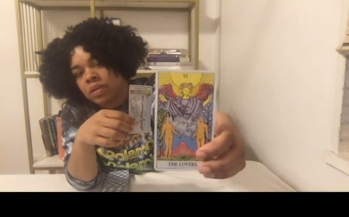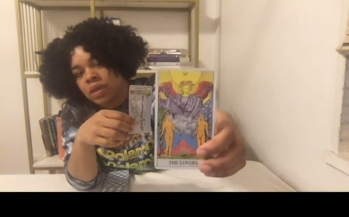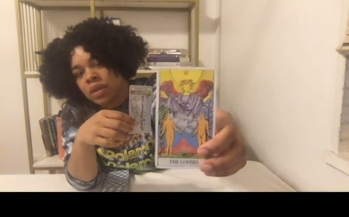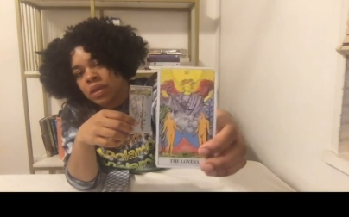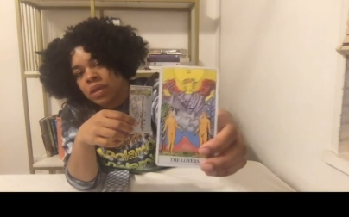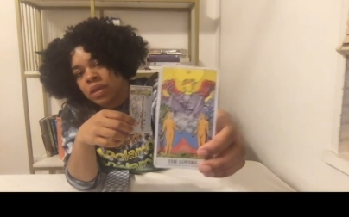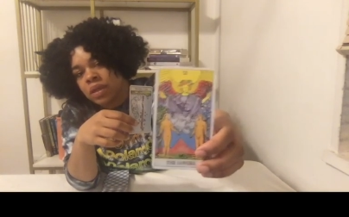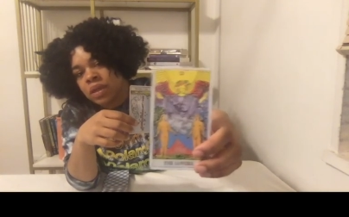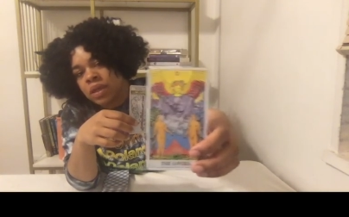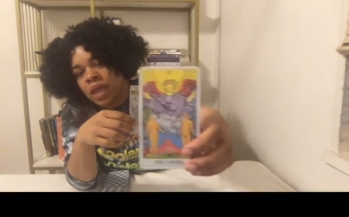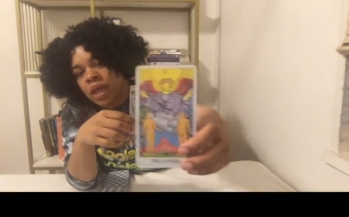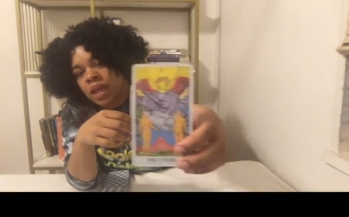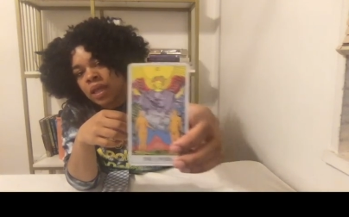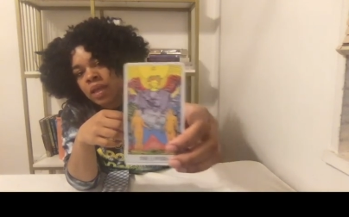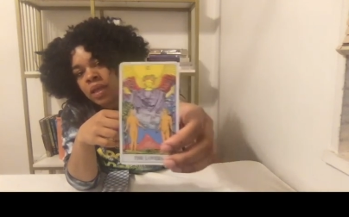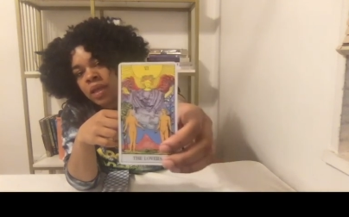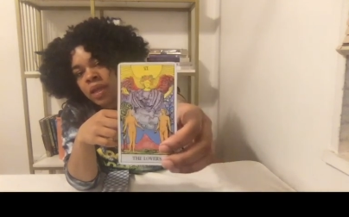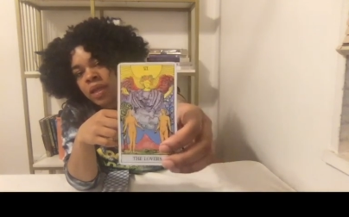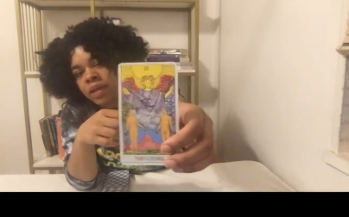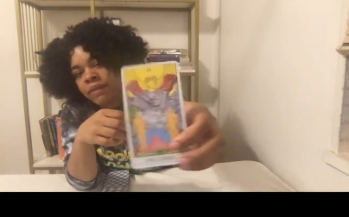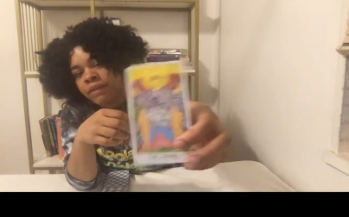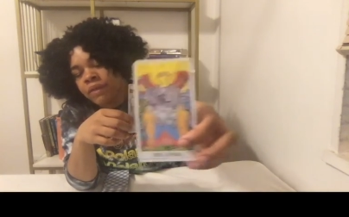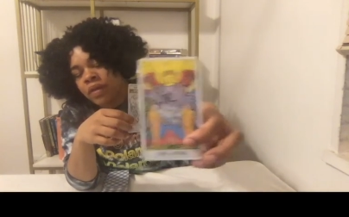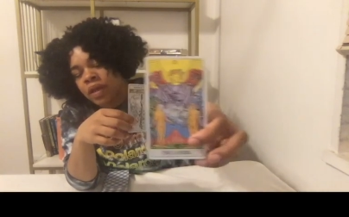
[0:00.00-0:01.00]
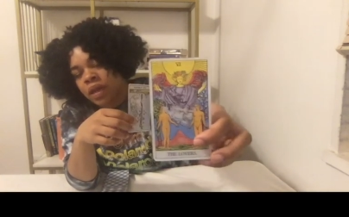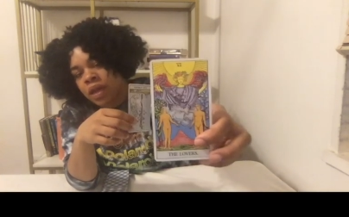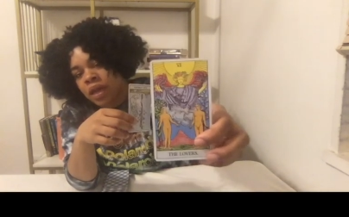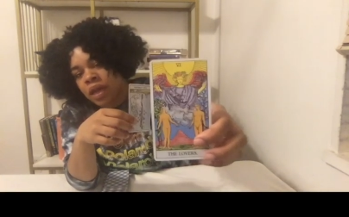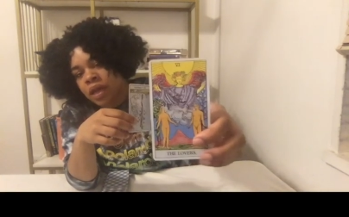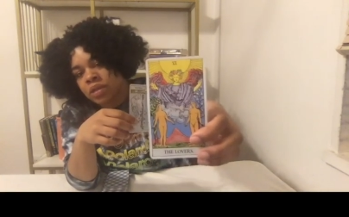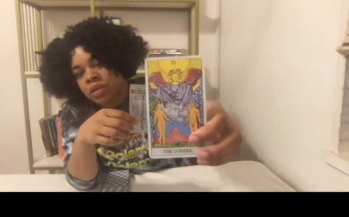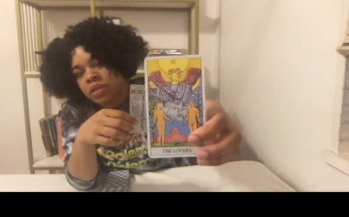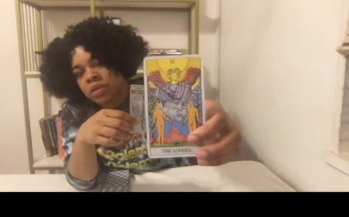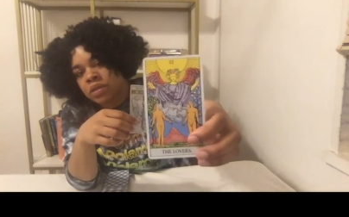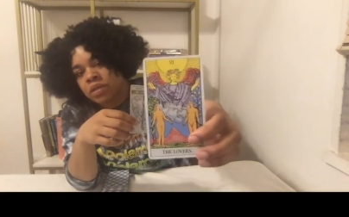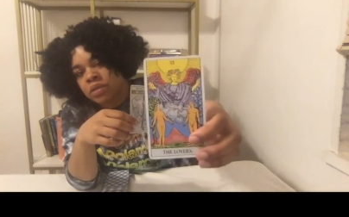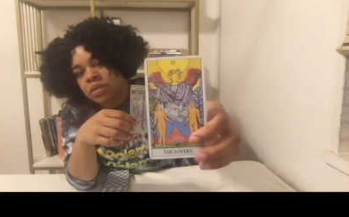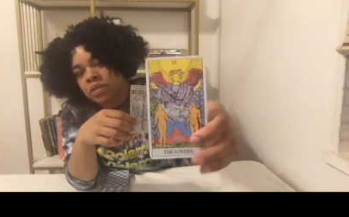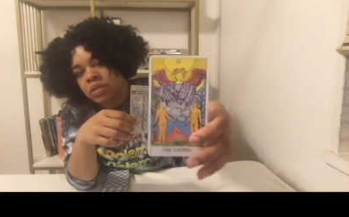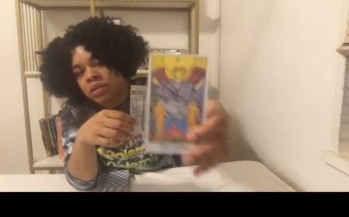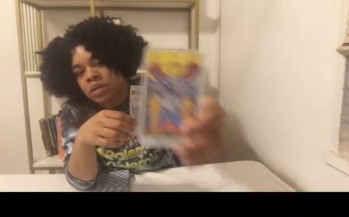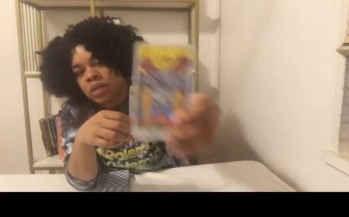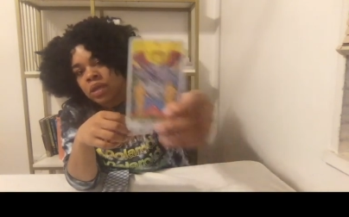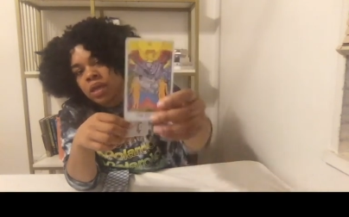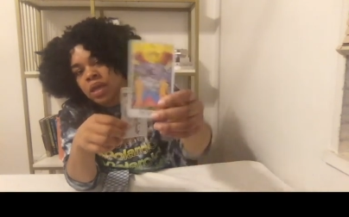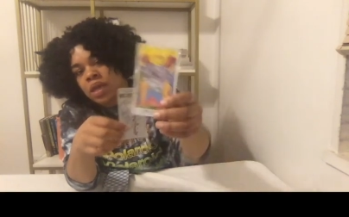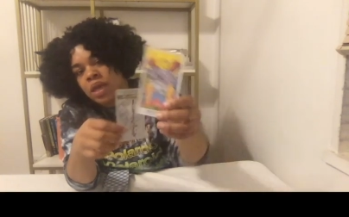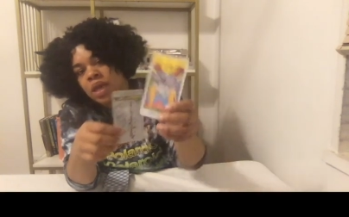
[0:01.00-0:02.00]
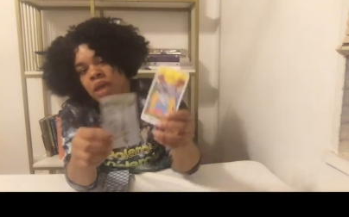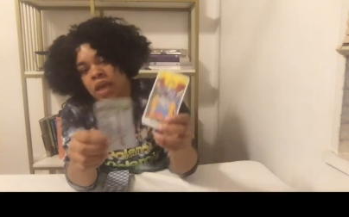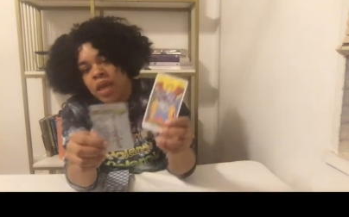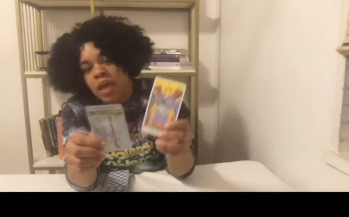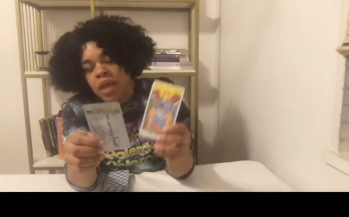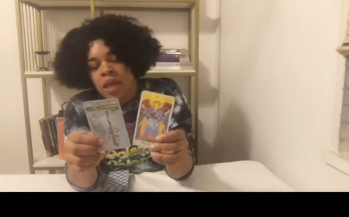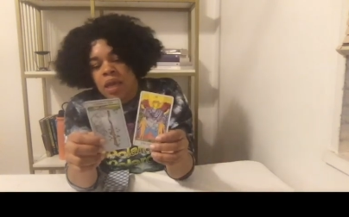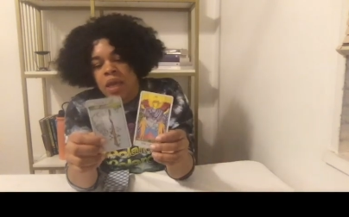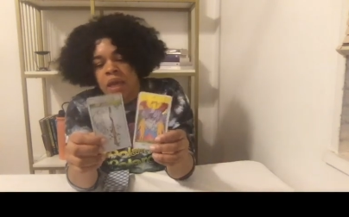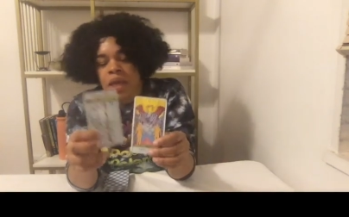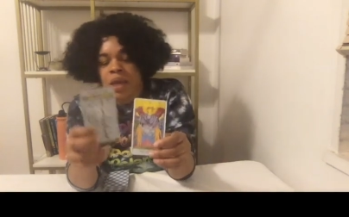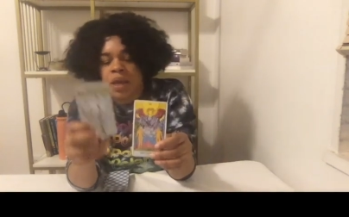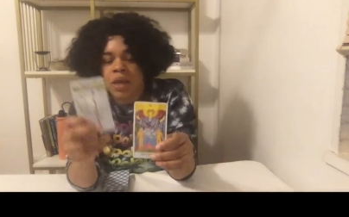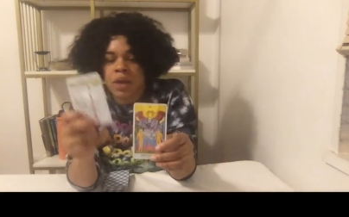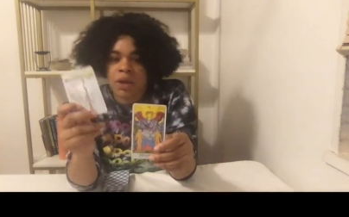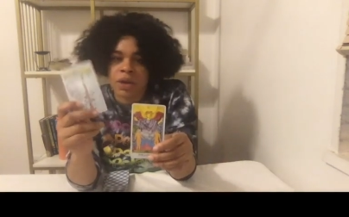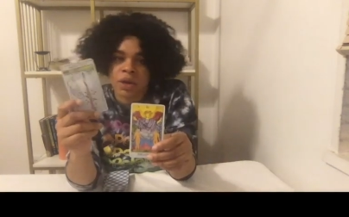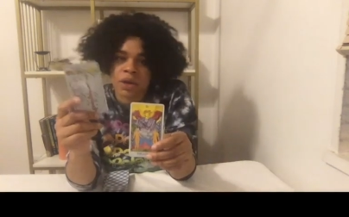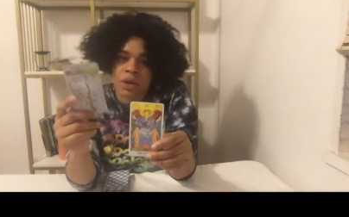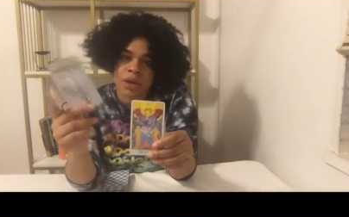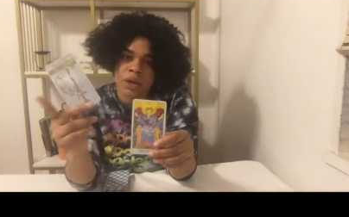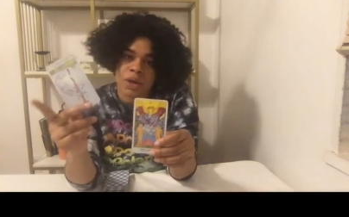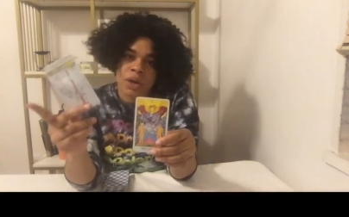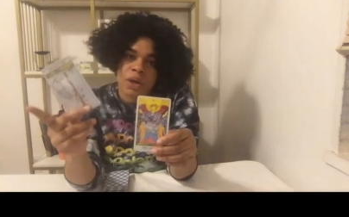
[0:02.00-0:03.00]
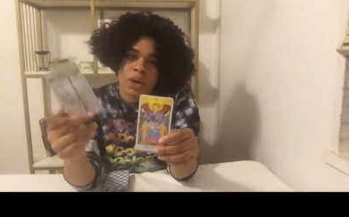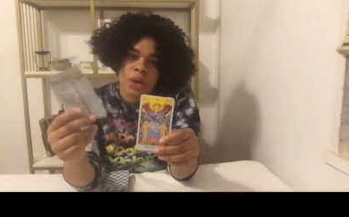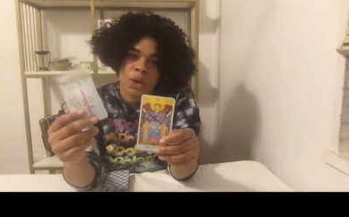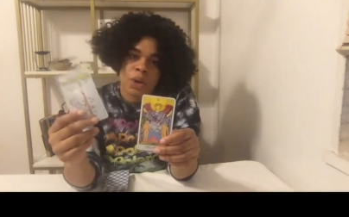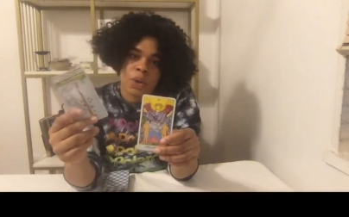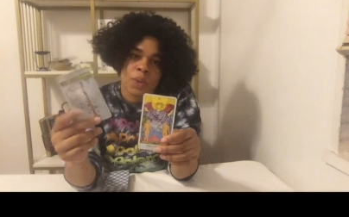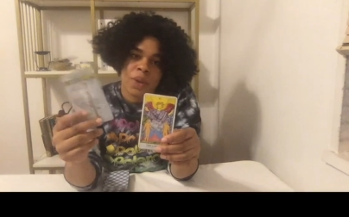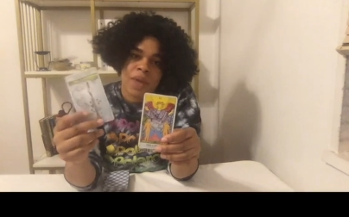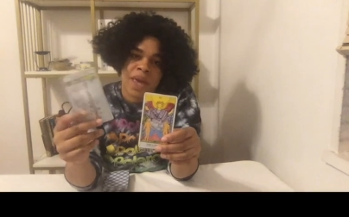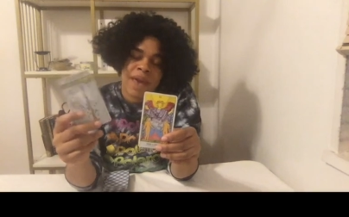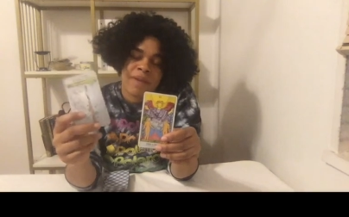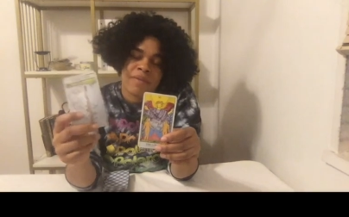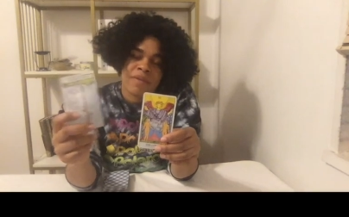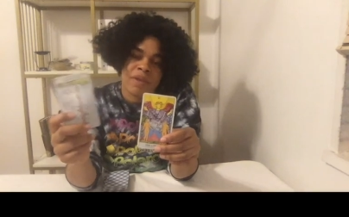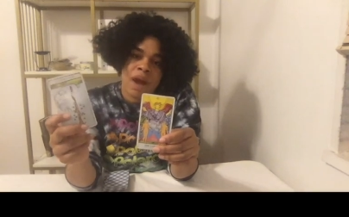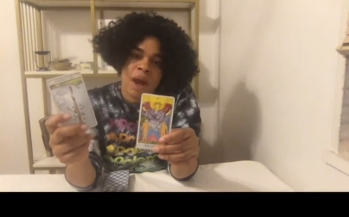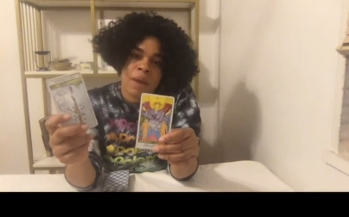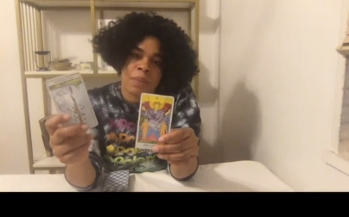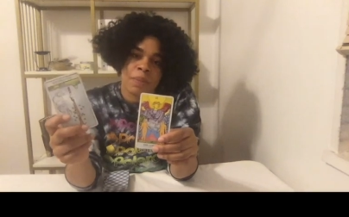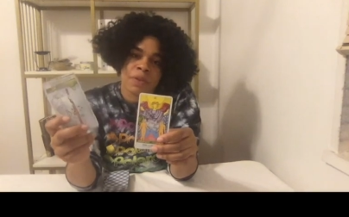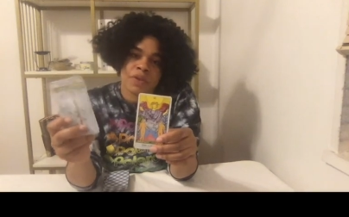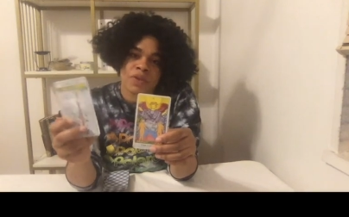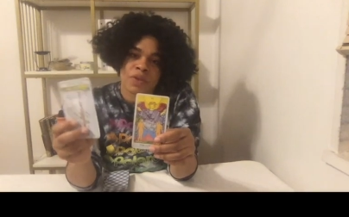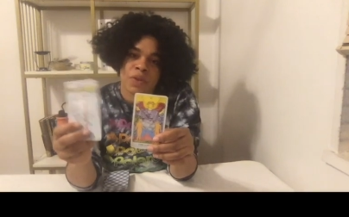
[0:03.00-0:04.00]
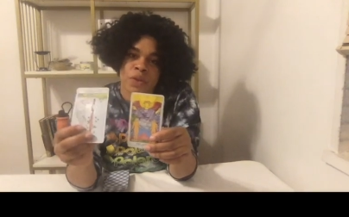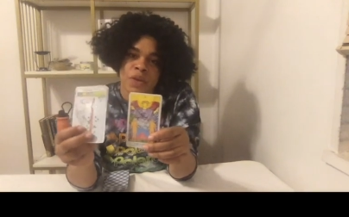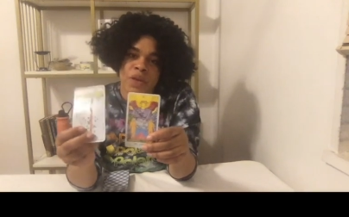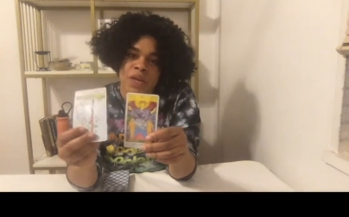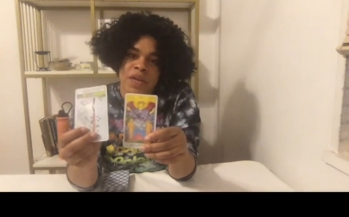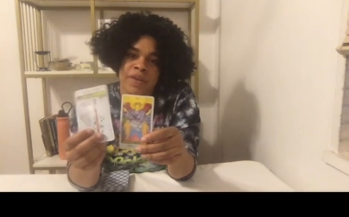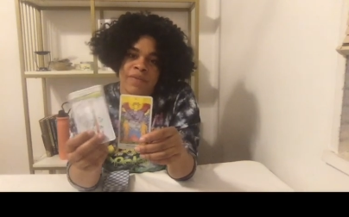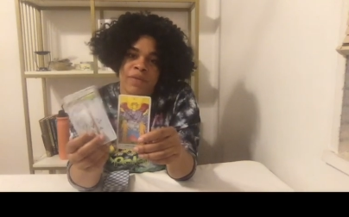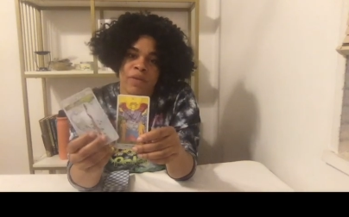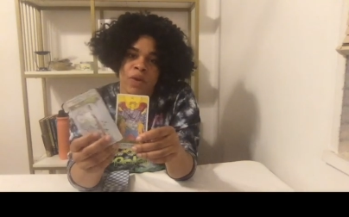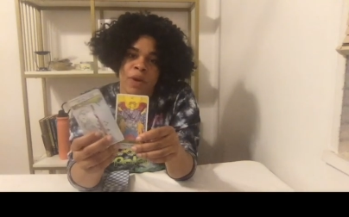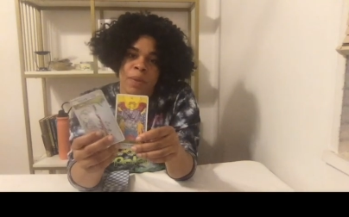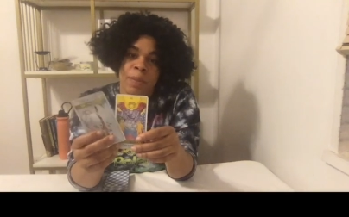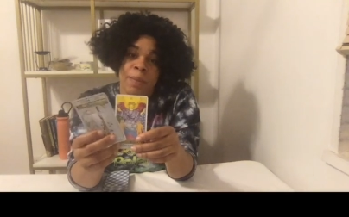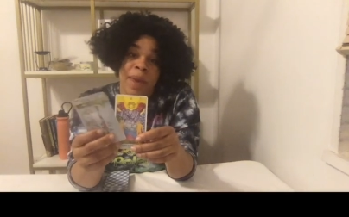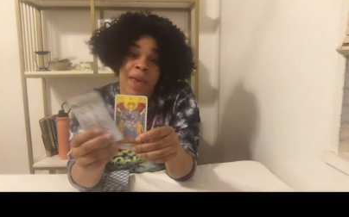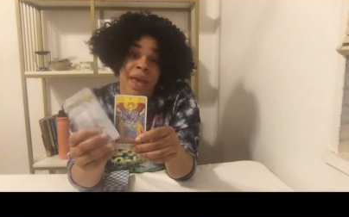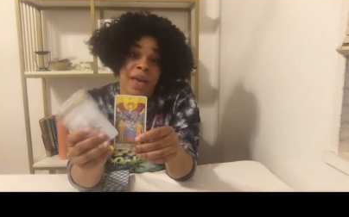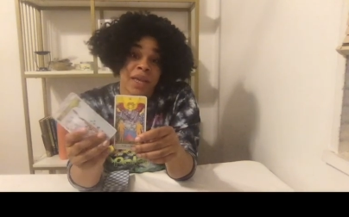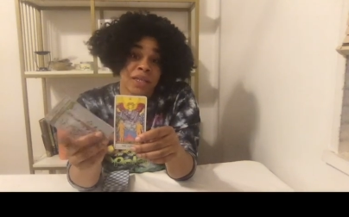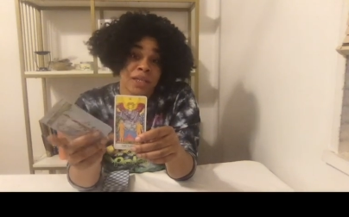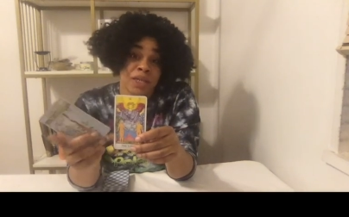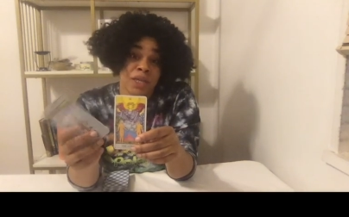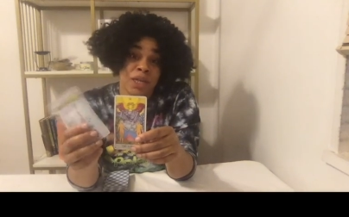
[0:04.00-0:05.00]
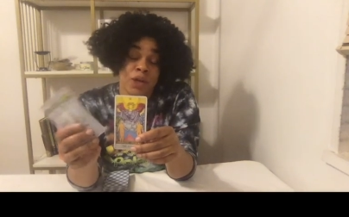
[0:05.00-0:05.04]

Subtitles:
that love connection. And here we have an opportunity for a passionate new